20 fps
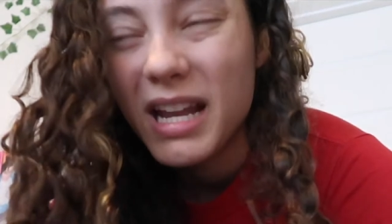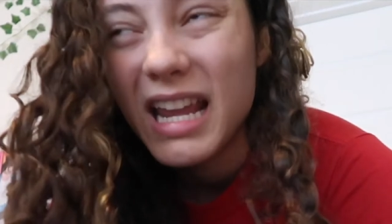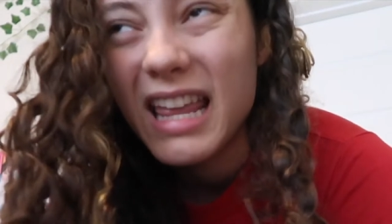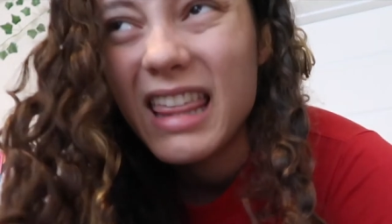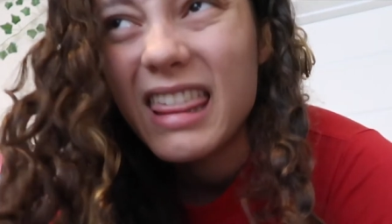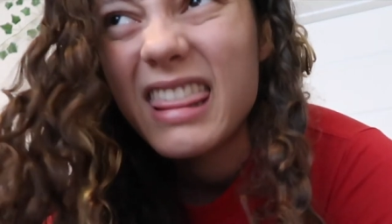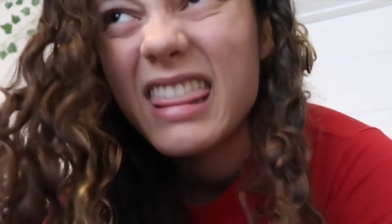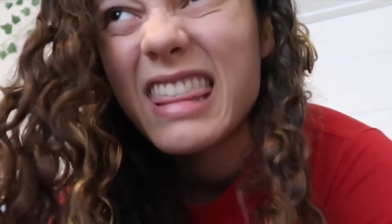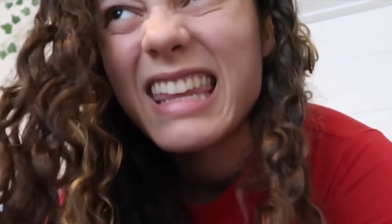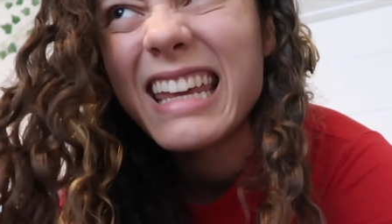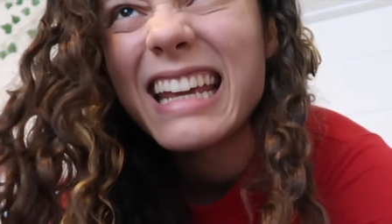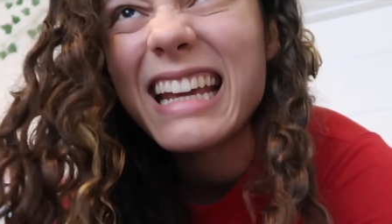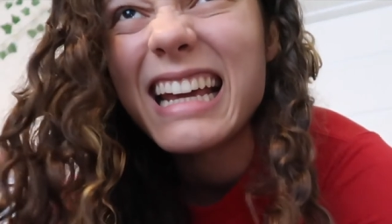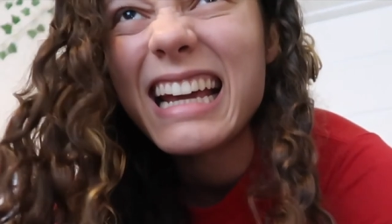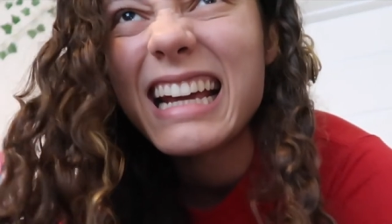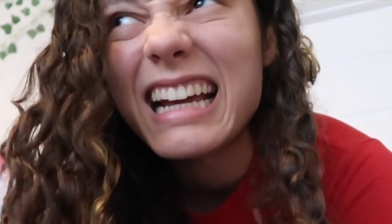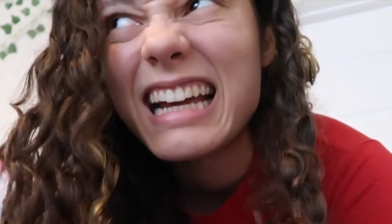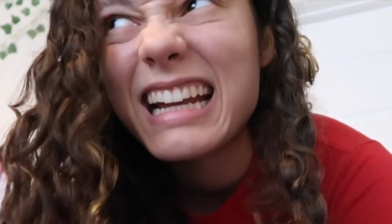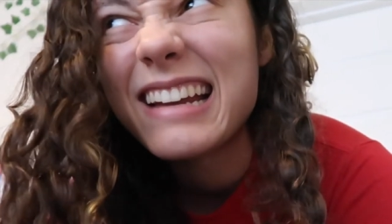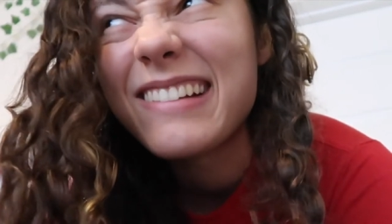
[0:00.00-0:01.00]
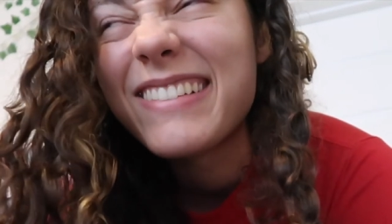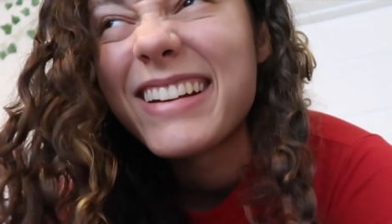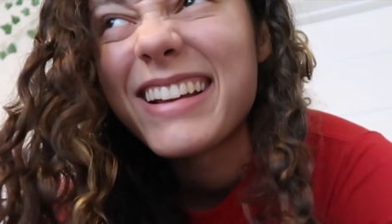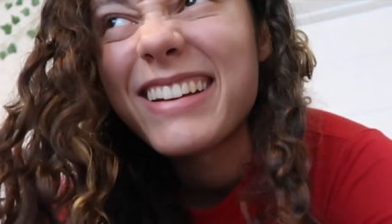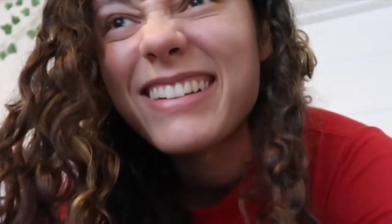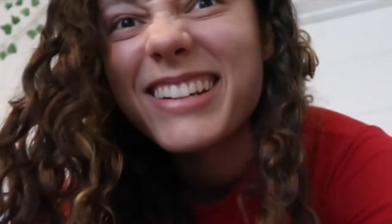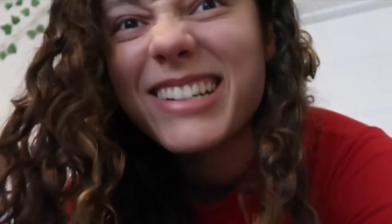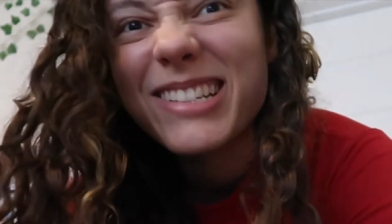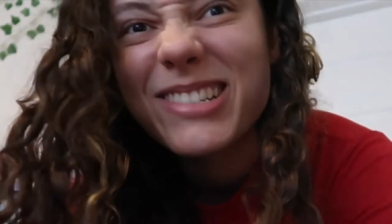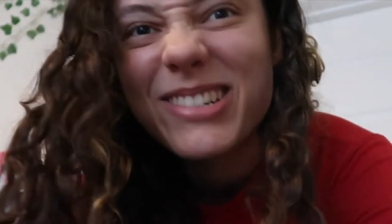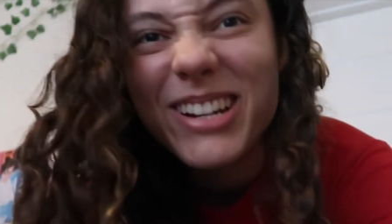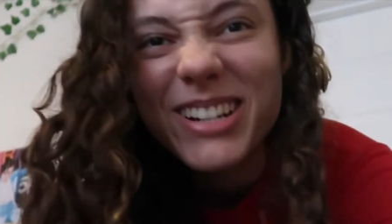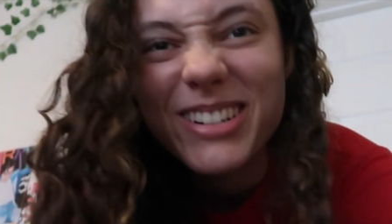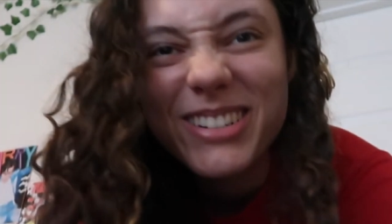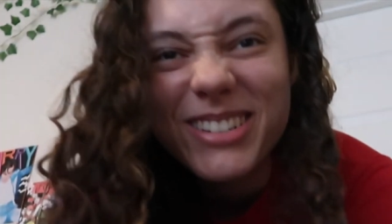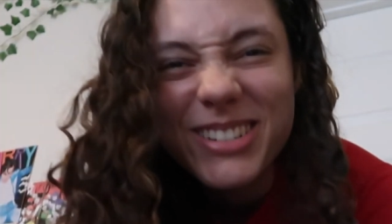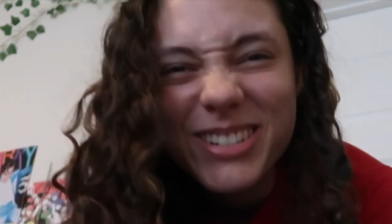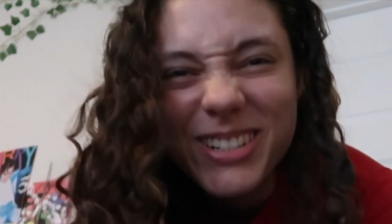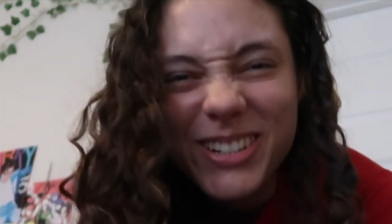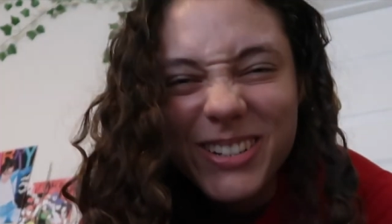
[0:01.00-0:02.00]
But I think I kind of want to go to
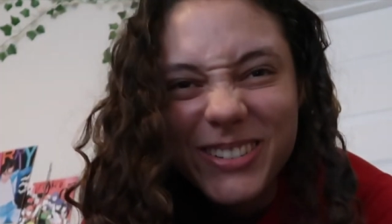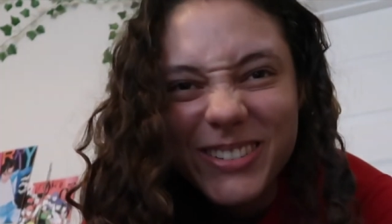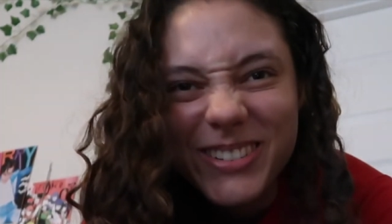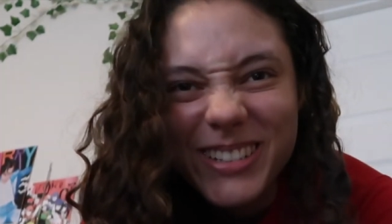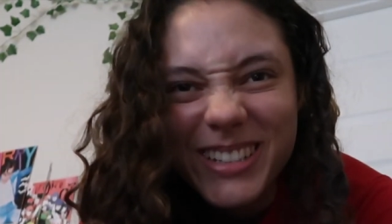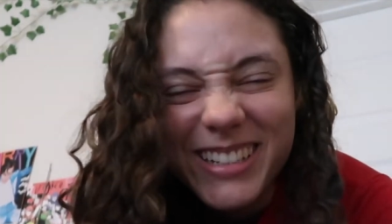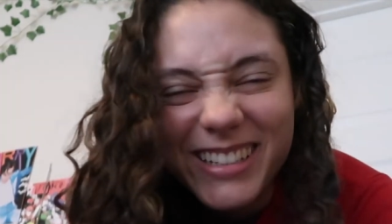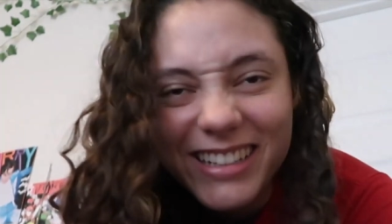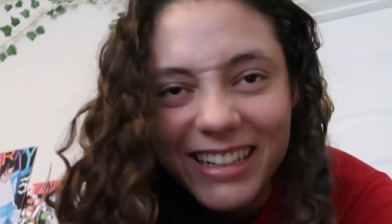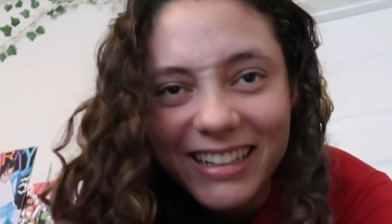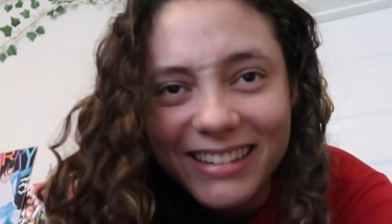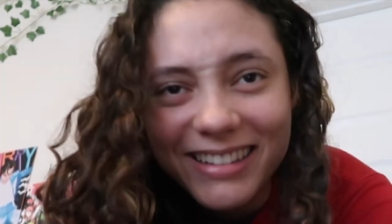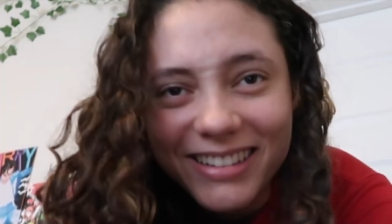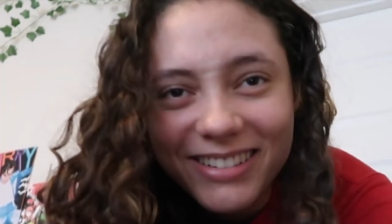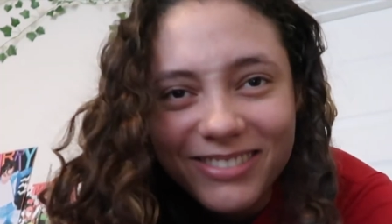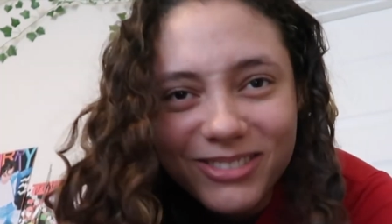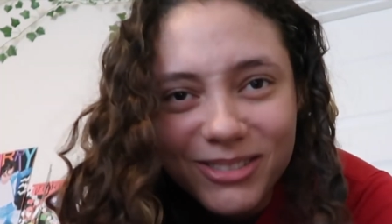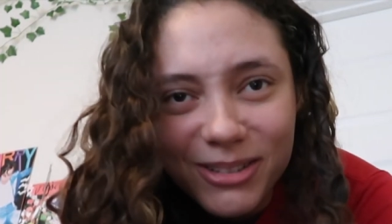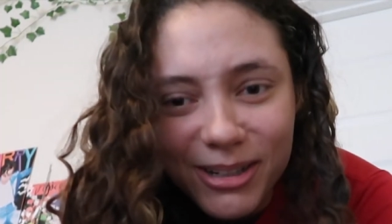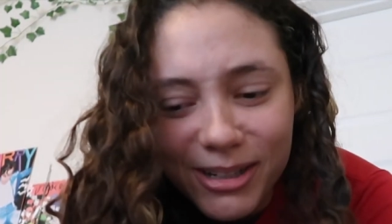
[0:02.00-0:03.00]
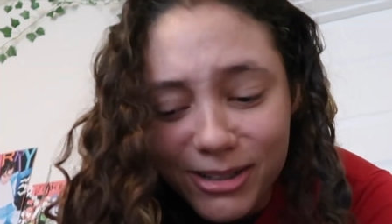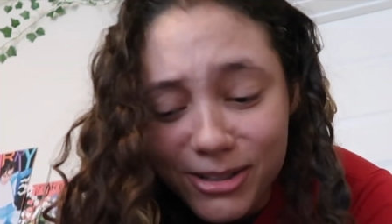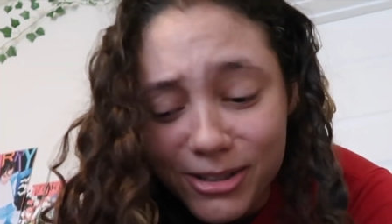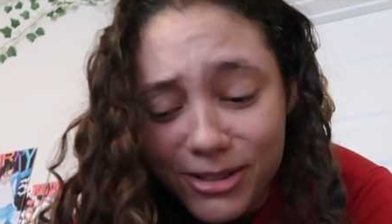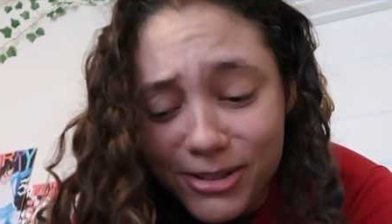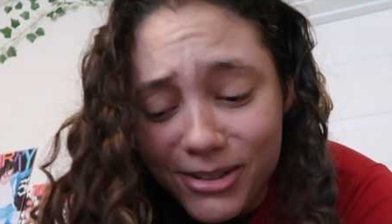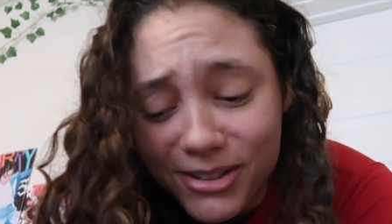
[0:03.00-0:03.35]
Trader Joe's because I love Trader